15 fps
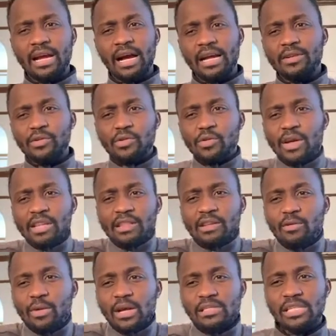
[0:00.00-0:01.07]
I don't know anything
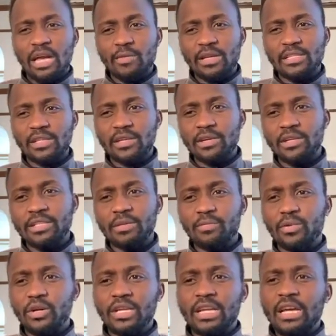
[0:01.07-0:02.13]
about cybersecurity,
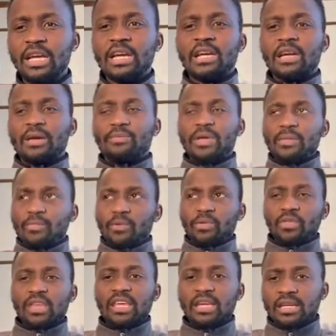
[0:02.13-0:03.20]
but people
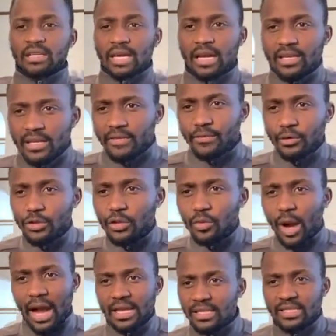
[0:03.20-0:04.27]
think if you do
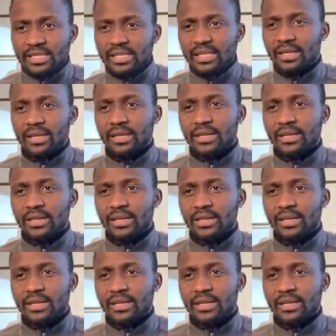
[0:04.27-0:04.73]
IT,